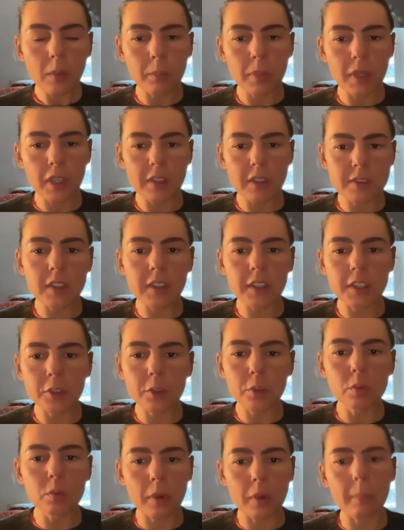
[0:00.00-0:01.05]
basically
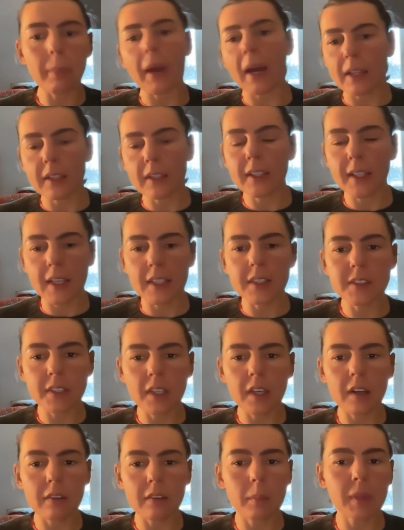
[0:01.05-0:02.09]
to rebel against the
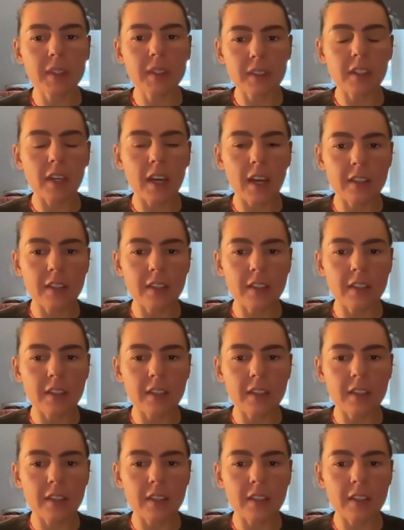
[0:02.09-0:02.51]
government,